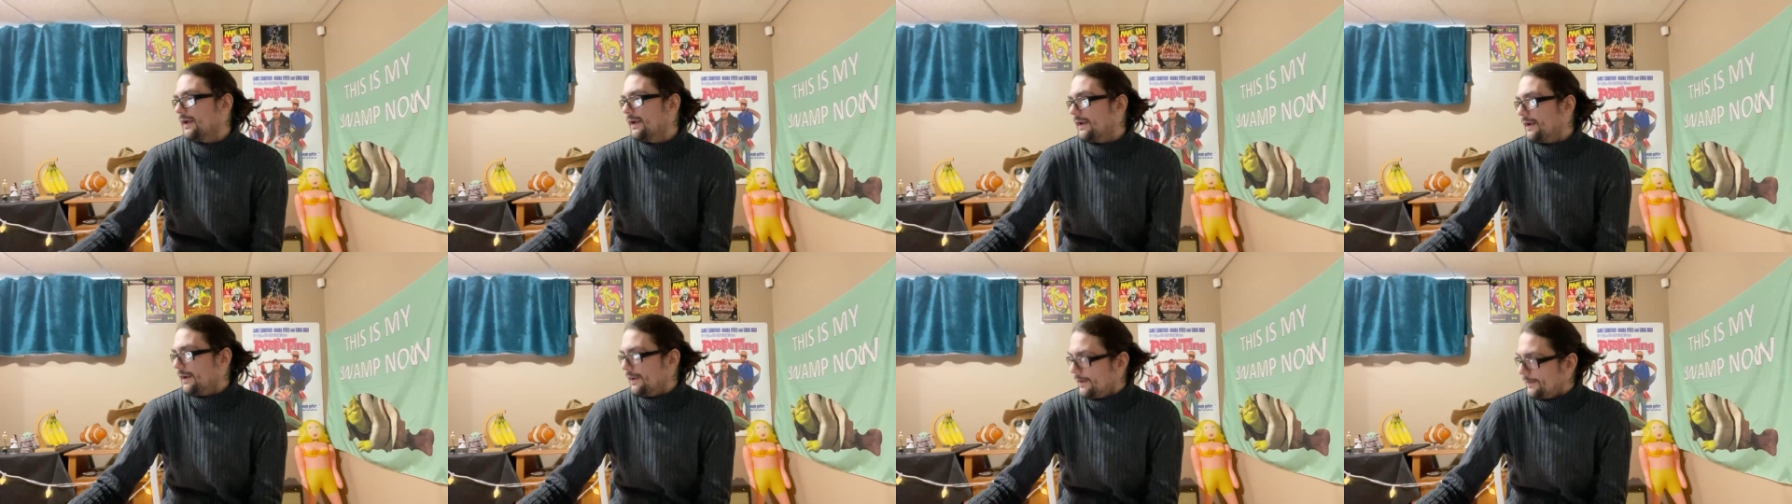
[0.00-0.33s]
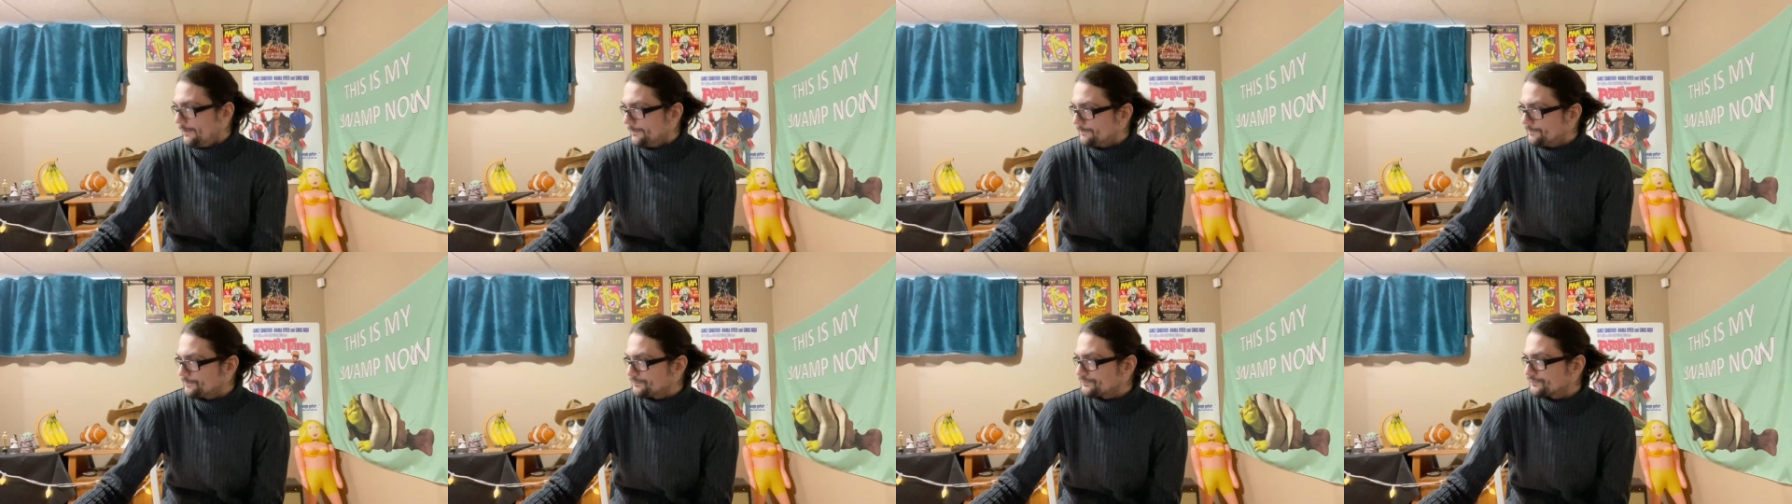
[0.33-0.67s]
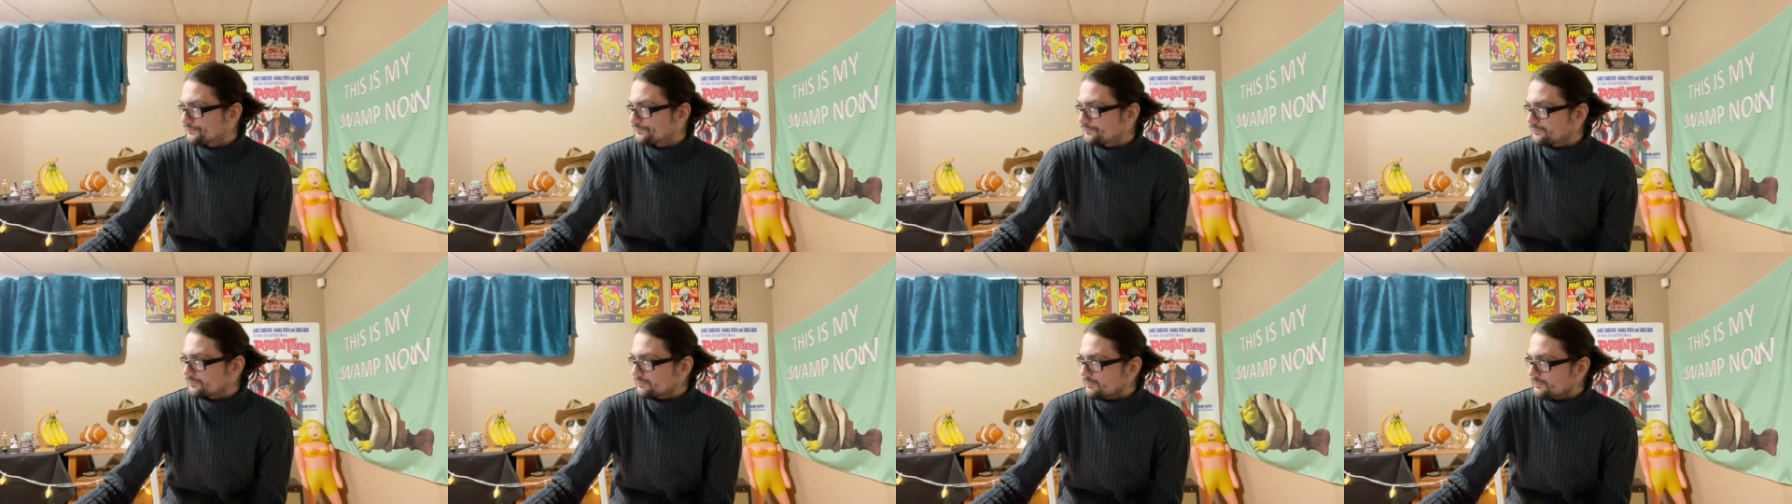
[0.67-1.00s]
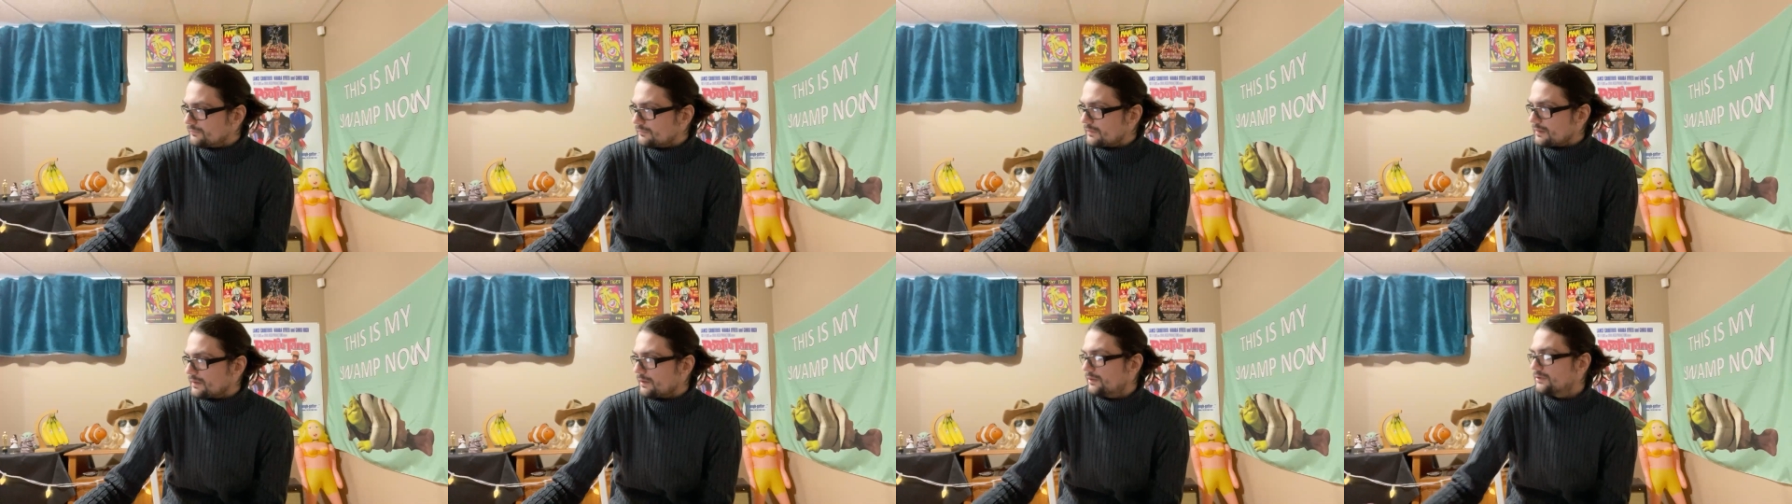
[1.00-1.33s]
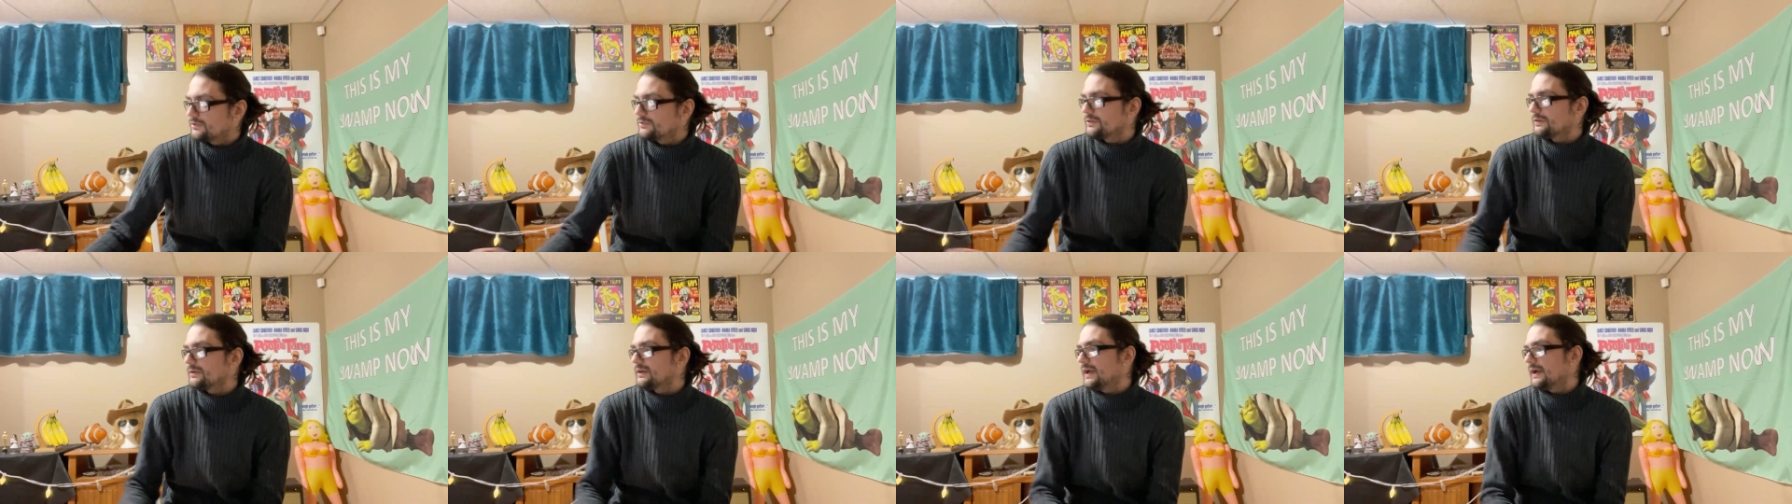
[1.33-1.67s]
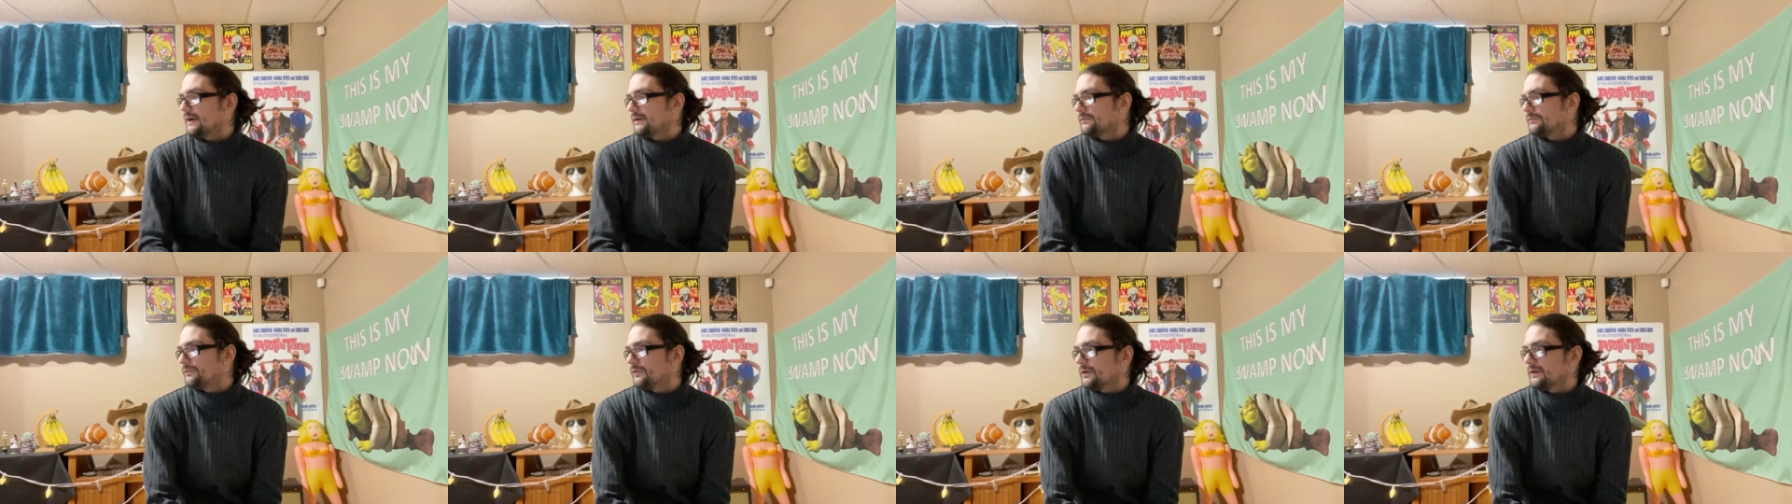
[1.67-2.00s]
So yeah,
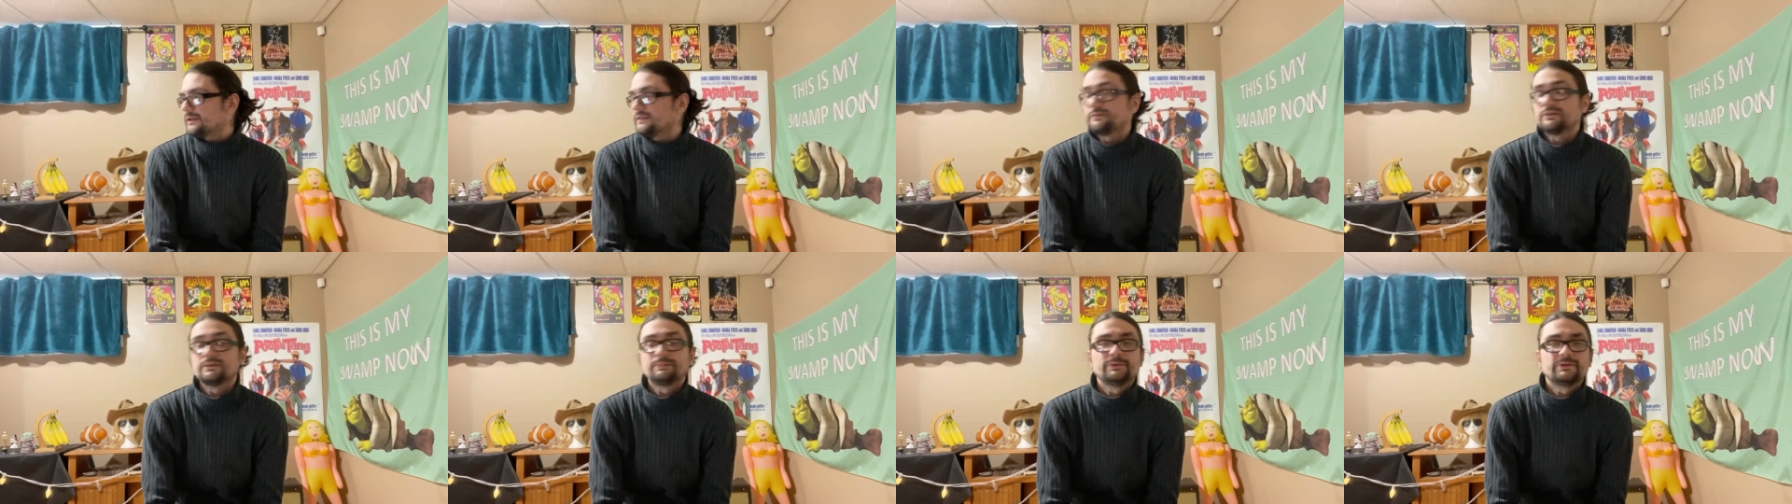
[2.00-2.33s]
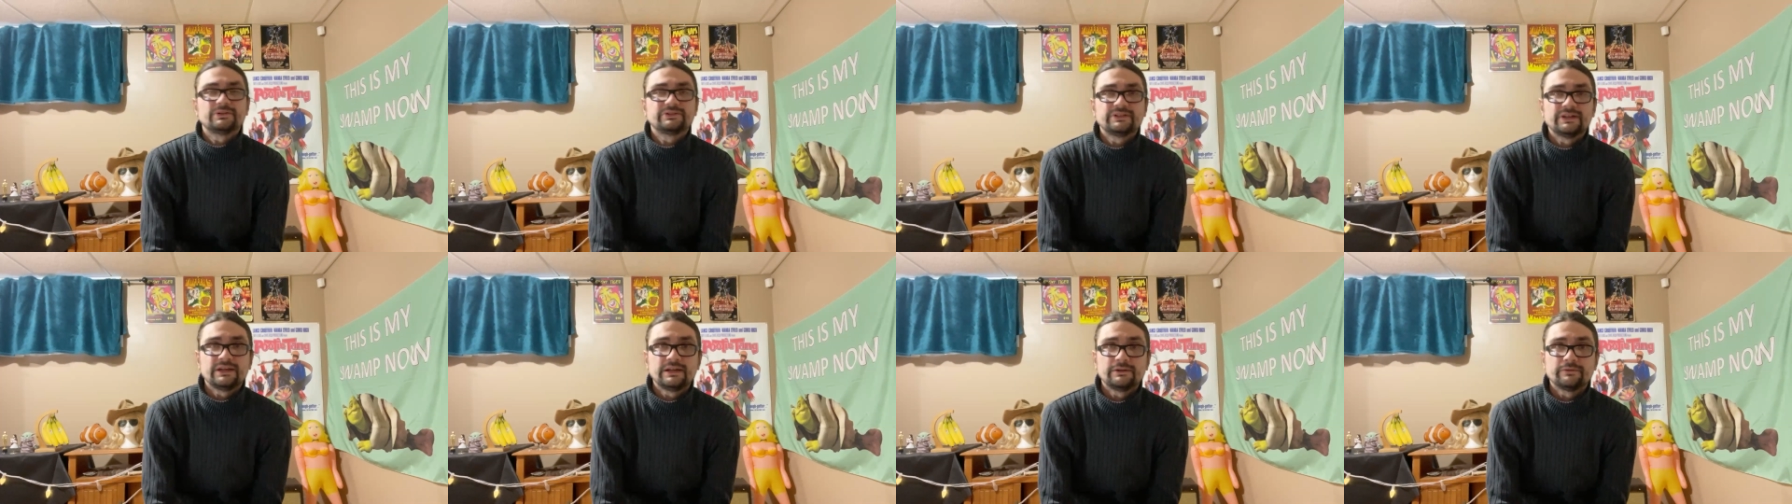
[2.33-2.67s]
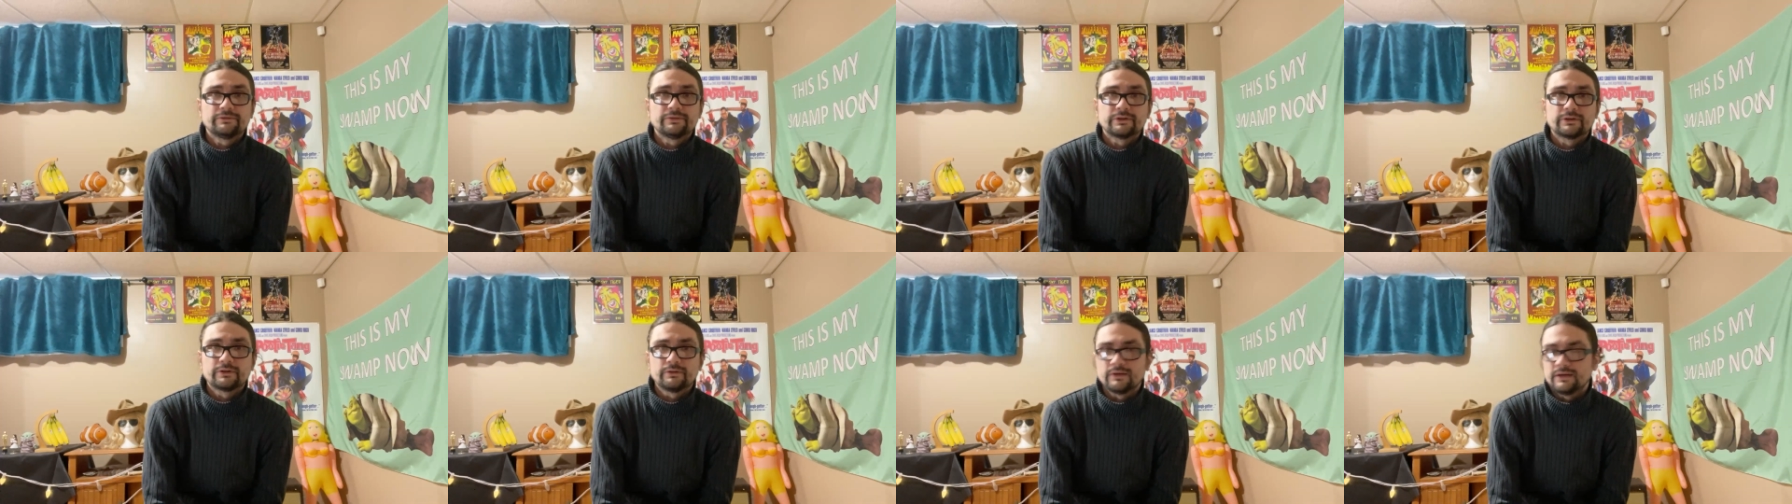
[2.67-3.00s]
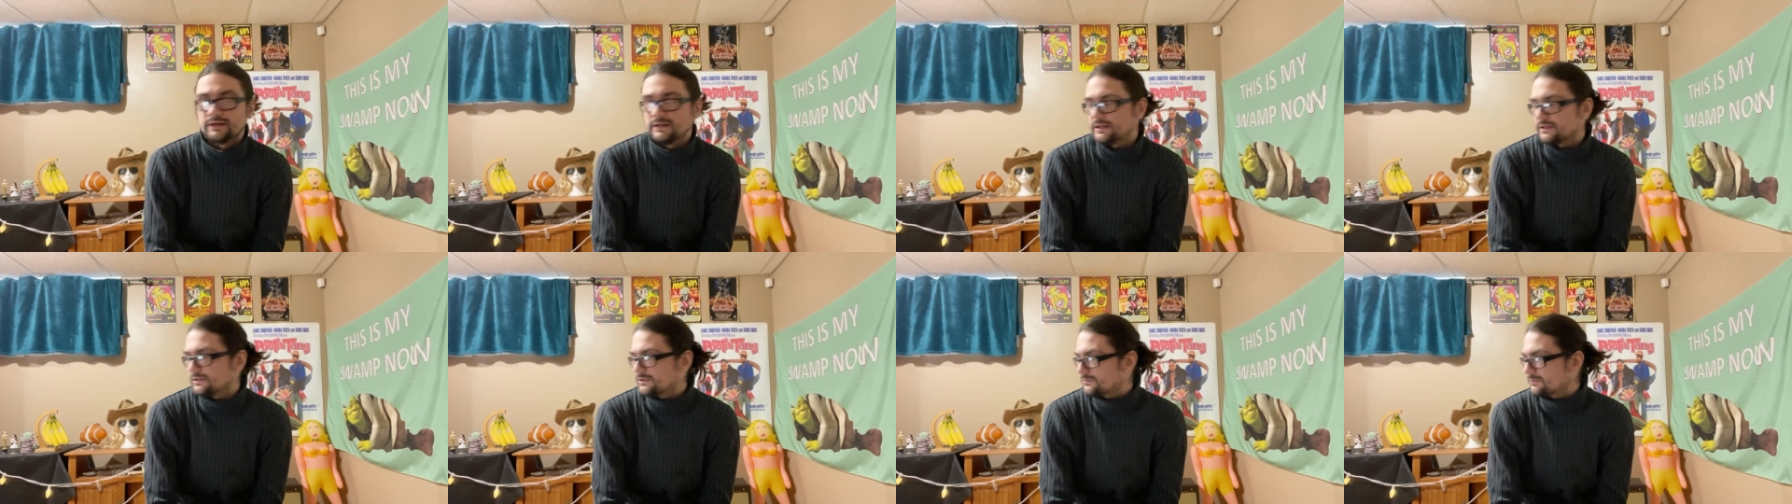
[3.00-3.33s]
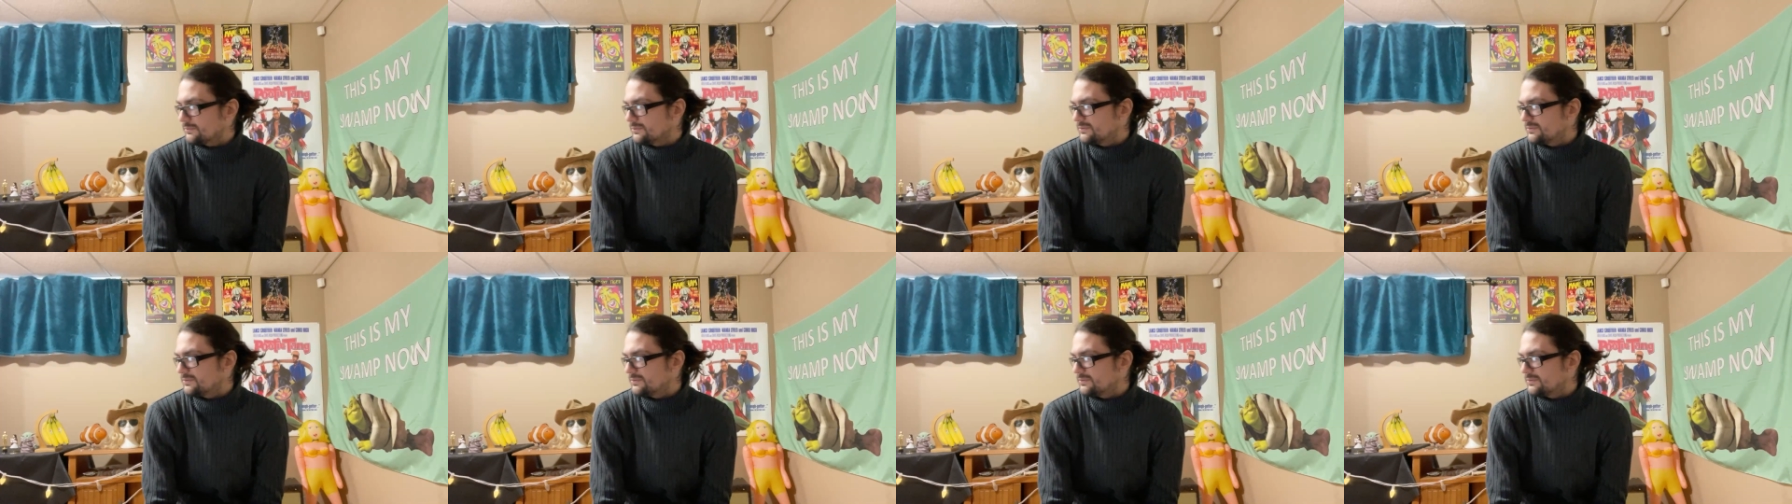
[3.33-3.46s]
43% for critics,